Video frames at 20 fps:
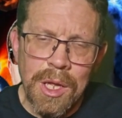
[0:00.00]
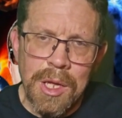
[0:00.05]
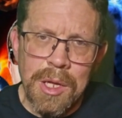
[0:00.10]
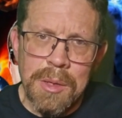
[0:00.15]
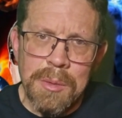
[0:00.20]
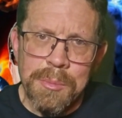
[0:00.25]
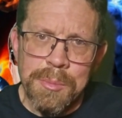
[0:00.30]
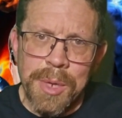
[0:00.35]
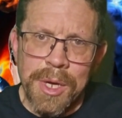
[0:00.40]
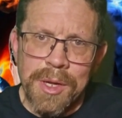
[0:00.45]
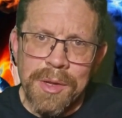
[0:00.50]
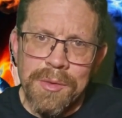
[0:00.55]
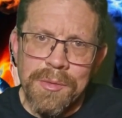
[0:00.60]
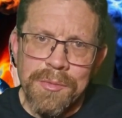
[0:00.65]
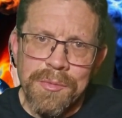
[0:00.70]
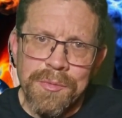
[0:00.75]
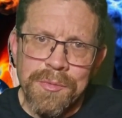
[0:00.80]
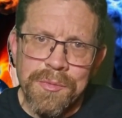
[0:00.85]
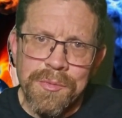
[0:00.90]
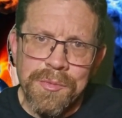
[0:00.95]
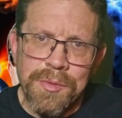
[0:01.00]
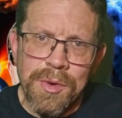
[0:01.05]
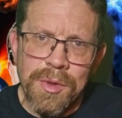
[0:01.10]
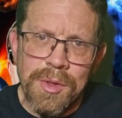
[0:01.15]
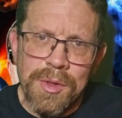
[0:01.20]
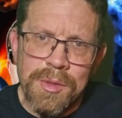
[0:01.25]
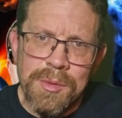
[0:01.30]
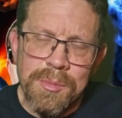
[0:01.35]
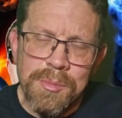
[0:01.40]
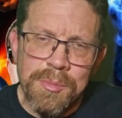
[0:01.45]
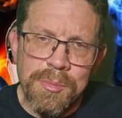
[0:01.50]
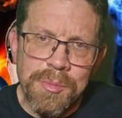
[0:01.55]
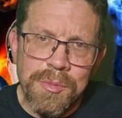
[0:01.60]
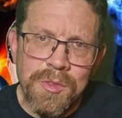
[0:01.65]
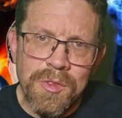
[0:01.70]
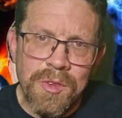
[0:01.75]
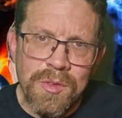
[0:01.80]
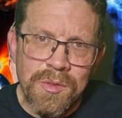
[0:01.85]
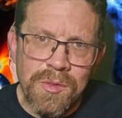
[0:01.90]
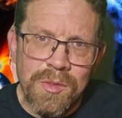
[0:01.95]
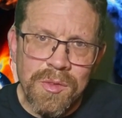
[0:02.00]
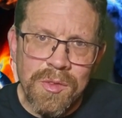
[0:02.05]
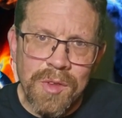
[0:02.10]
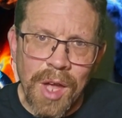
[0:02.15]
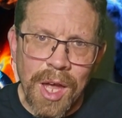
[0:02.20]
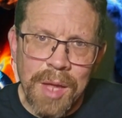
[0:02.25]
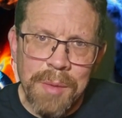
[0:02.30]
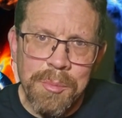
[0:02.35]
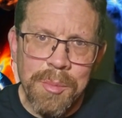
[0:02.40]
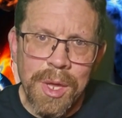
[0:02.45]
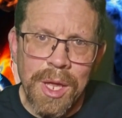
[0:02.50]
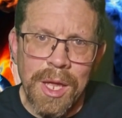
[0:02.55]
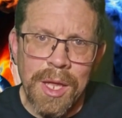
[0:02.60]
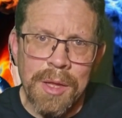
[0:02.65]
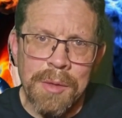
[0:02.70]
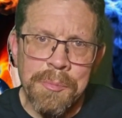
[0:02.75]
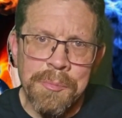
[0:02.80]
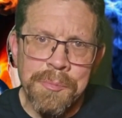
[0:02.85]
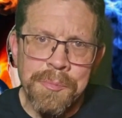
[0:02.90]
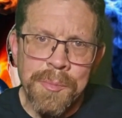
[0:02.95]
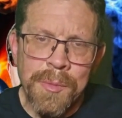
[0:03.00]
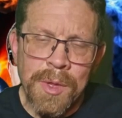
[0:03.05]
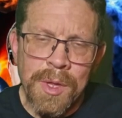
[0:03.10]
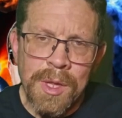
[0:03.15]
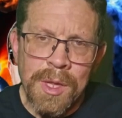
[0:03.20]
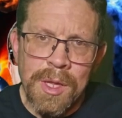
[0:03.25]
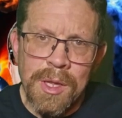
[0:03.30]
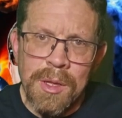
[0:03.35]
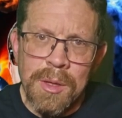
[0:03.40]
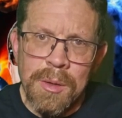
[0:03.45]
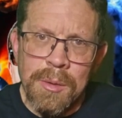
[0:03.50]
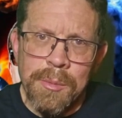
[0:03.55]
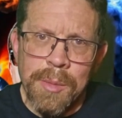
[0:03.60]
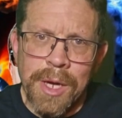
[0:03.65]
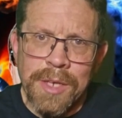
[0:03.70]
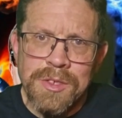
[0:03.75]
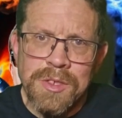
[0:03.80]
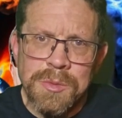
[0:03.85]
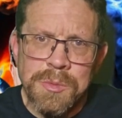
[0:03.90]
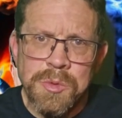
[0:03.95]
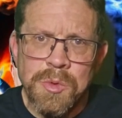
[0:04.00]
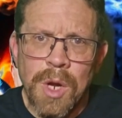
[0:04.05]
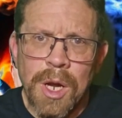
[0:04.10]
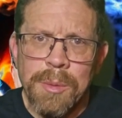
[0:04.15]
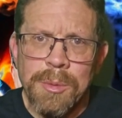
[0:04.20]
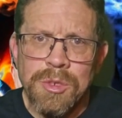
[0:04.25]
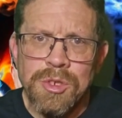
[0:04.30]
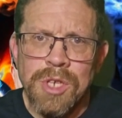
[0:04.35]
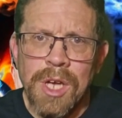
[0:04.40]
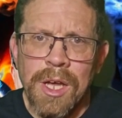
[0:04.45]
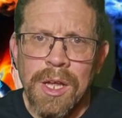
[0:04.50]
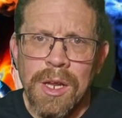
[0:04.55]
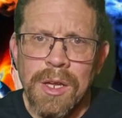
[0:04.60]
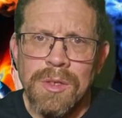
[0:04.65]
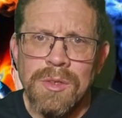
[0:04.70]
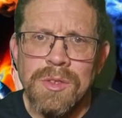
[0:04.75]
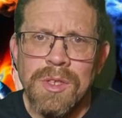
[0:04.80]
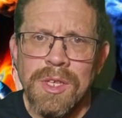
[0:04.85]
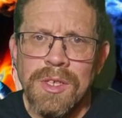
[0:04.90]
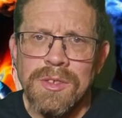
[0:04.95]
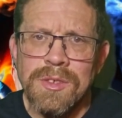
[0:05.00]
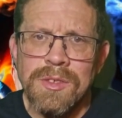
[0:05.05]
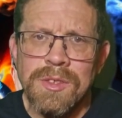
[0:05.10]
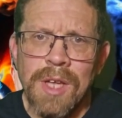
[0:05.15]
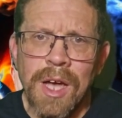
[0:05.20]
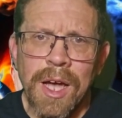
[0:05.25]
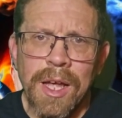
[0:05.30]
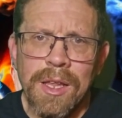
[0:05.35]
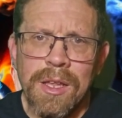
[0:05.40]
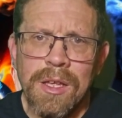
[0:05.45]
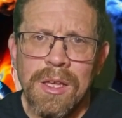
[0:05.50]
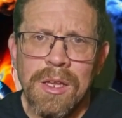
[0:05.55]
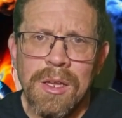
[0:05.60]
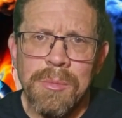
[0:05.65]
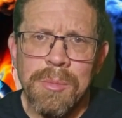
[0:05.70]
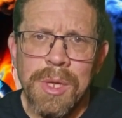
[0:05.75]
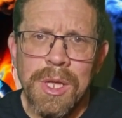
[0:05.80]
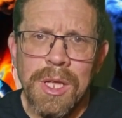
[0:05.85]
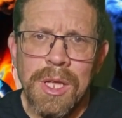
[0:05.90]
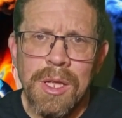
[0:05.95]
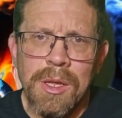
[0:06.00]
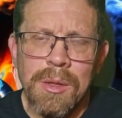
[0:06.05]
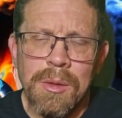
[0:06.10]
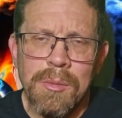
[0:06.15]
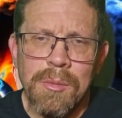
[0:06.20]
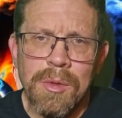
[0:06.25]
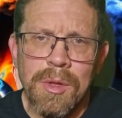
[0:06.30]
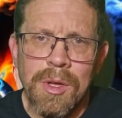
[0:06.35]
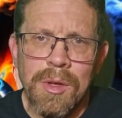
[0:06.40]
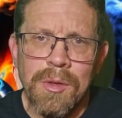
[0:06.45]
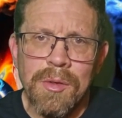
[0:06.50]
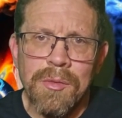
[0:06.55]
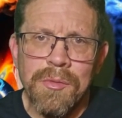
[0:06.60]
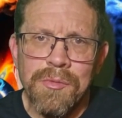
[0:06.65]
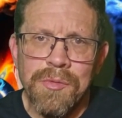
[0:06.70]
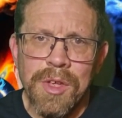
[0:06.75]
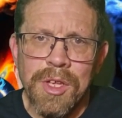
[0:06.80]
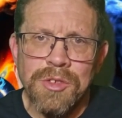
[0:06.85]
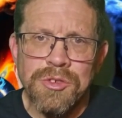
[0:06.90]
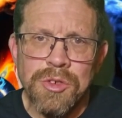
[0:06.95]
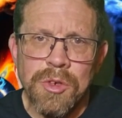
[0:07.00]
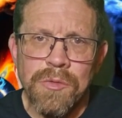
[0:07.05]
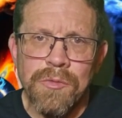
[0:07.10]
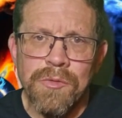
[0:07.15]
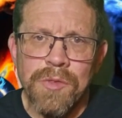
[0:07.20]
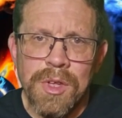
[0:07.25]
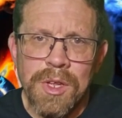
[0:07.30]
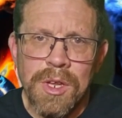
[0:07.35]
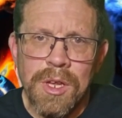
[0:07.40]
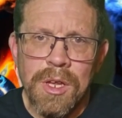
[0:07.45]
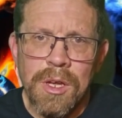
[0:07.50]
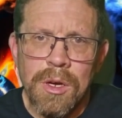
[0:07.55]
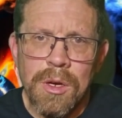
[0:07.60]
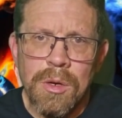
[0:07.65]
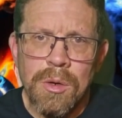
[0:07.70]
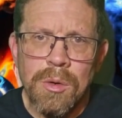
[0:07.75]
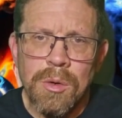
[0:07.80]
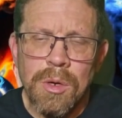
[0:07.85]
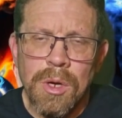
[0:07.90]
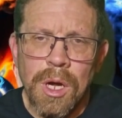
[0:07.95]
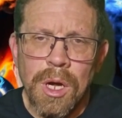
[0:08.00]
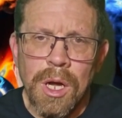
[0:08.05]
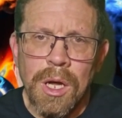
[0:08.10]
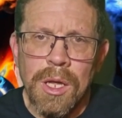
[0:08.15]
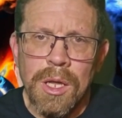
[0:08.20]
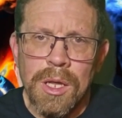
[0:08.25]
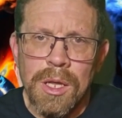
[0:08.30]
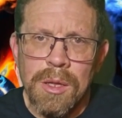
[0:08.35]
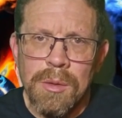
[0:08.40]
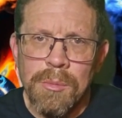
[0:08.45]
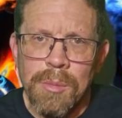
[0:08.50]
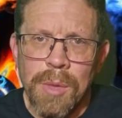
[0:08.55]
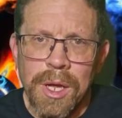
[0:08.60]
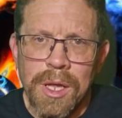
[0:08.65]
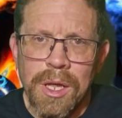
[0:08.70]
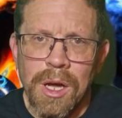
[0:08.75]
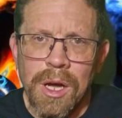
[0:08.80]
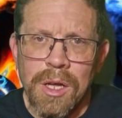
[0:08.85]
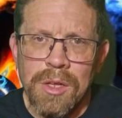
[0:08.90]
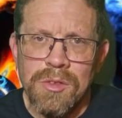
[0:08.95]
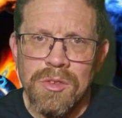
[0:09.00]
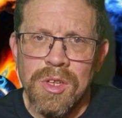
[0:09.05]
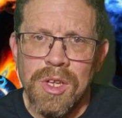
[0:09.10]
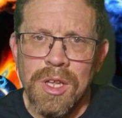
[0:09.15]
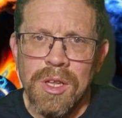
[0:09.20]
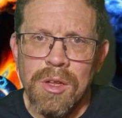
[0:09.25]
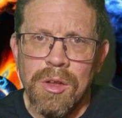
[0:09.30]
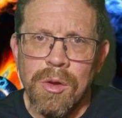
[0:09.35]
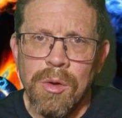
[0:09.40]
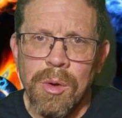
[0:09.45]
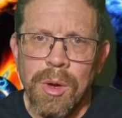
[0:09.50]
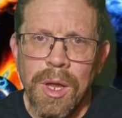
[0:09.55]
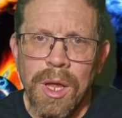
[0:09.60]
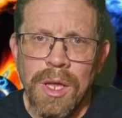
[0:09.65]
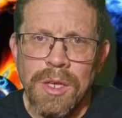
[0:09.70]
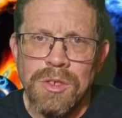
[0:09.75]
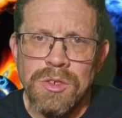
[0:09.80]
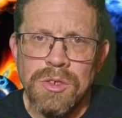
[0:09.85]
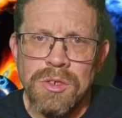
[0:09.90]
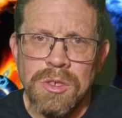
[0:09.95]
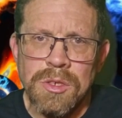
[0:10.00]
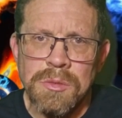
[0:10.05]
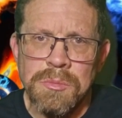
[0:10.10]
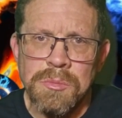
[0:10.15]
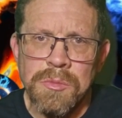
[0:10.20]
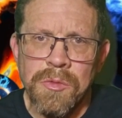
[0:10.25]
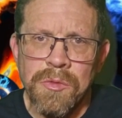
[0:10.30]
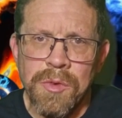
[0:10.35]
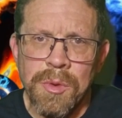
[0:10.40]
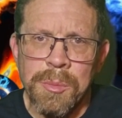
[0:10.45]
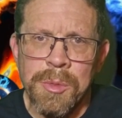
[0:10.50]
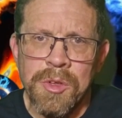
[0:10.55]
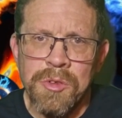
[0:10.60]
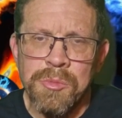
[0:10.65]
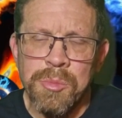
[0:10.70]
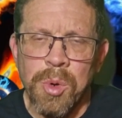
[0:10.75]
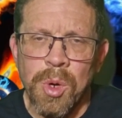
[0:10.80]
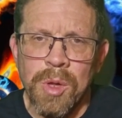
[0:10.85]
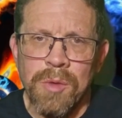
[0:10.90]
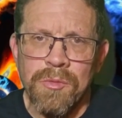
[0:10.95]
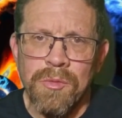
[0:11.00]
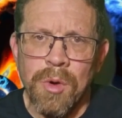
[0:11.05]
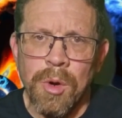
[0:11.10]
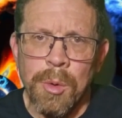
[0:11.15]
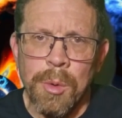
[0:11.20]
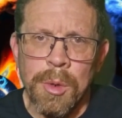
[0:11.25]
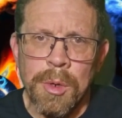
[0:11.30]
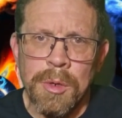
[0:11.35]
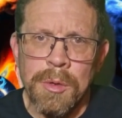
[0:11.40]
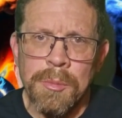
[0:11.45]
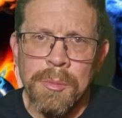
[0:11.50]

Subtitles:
But for the time being, my subscriber shoutout is not going to be a featured video on my content creation from this point forward.